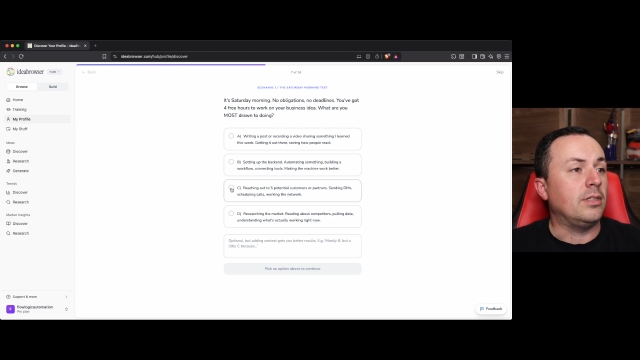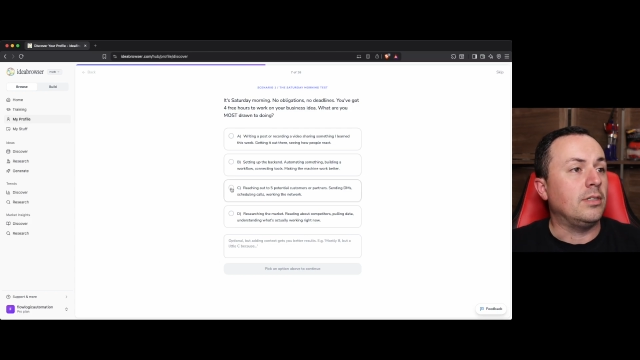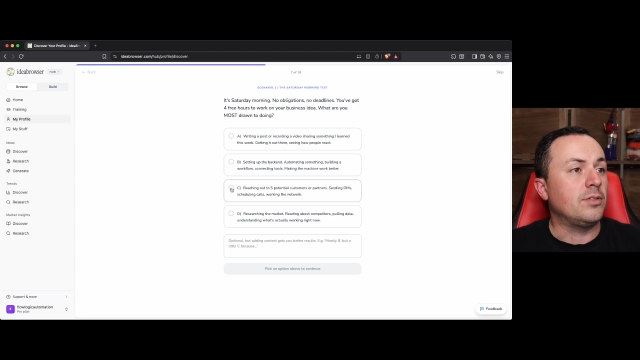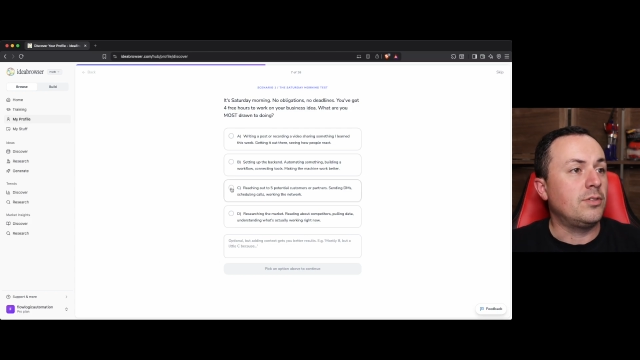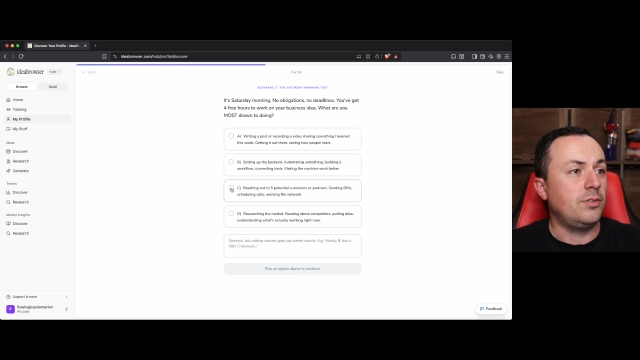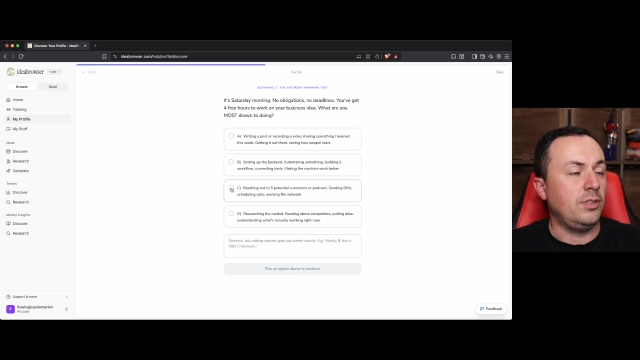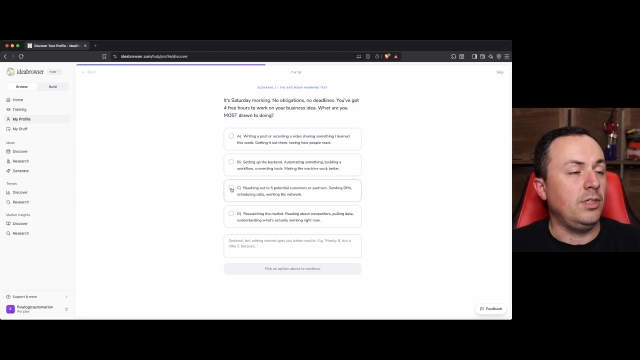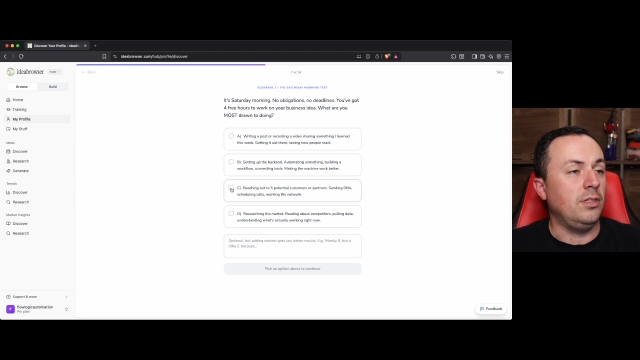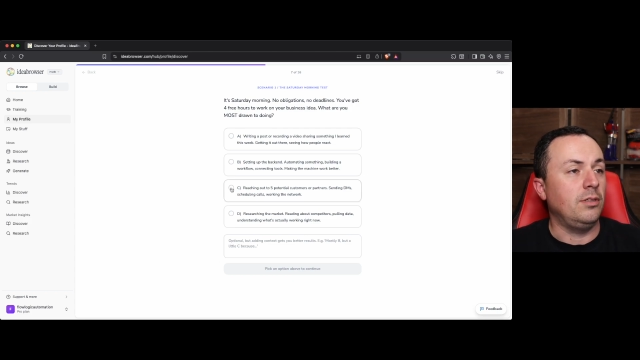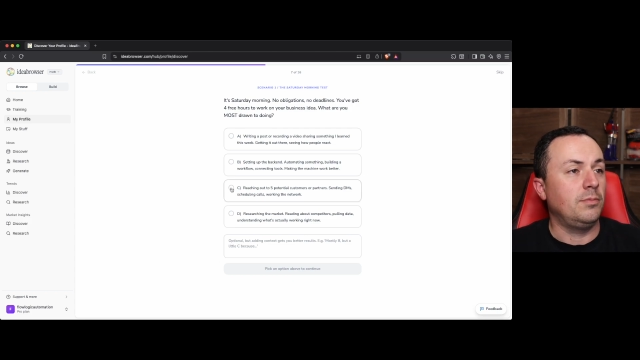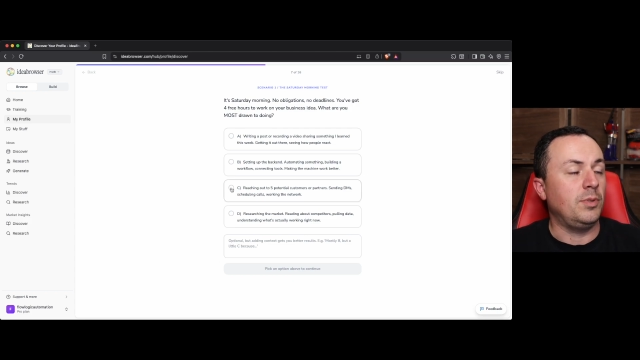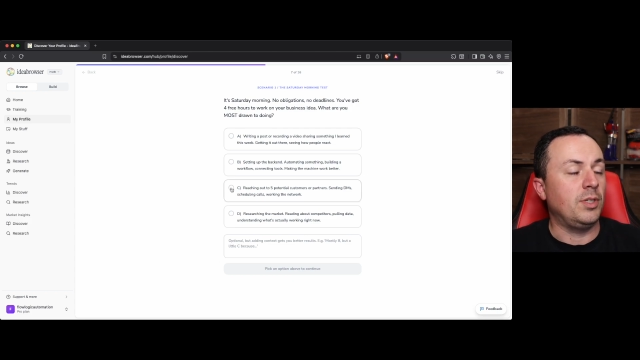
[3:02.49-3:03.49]

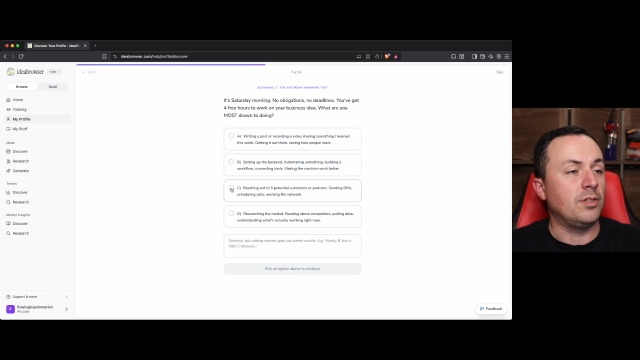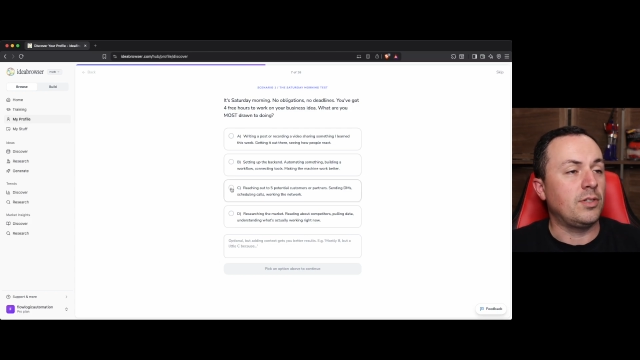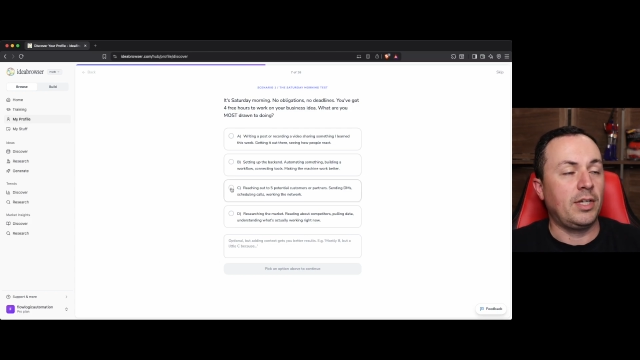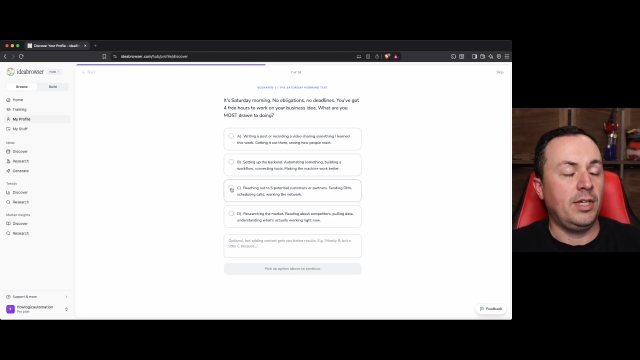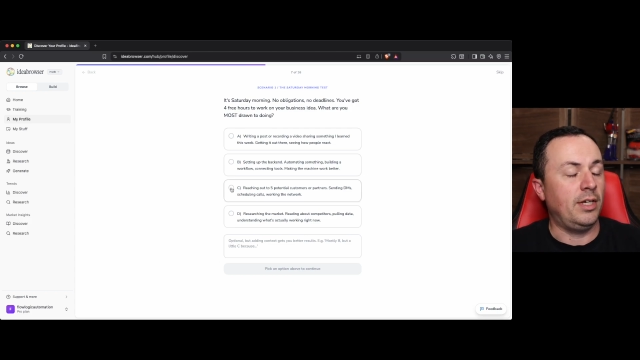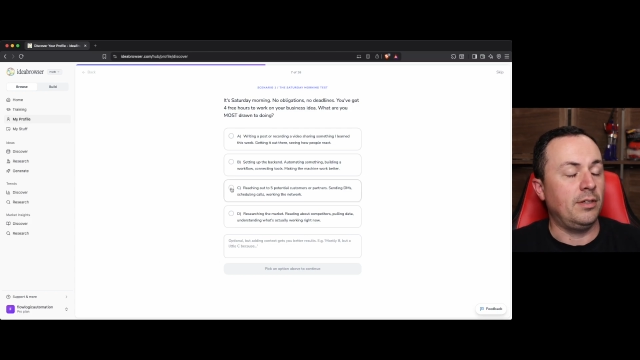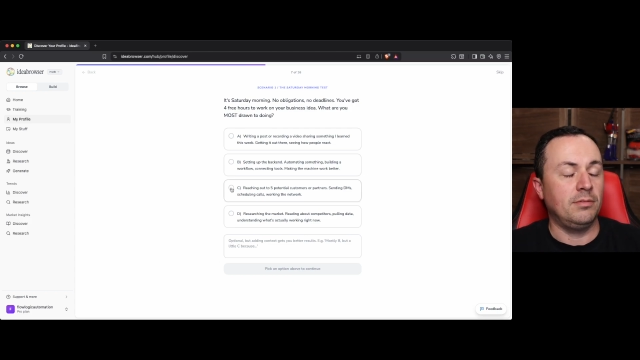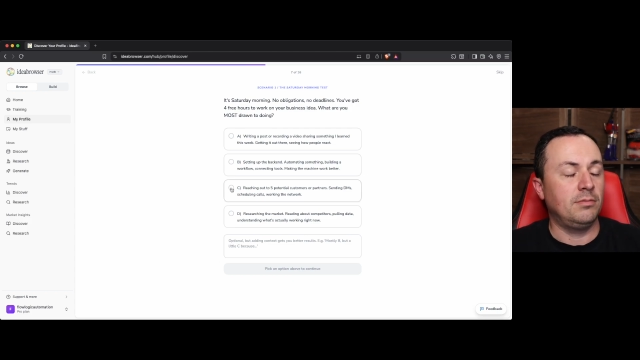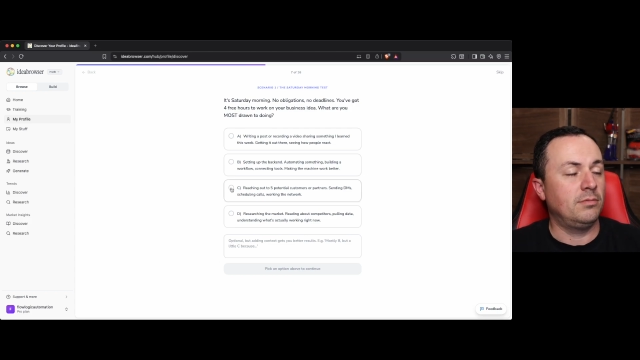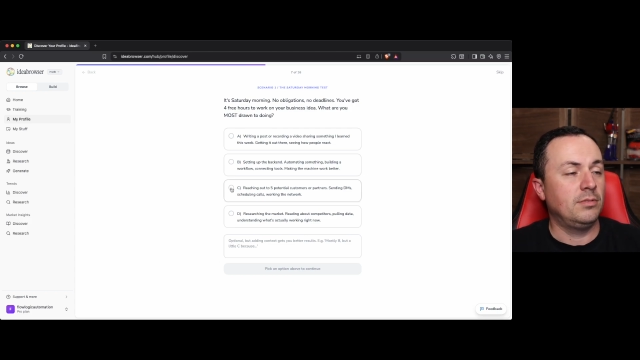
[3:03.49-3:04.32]
C, because I can't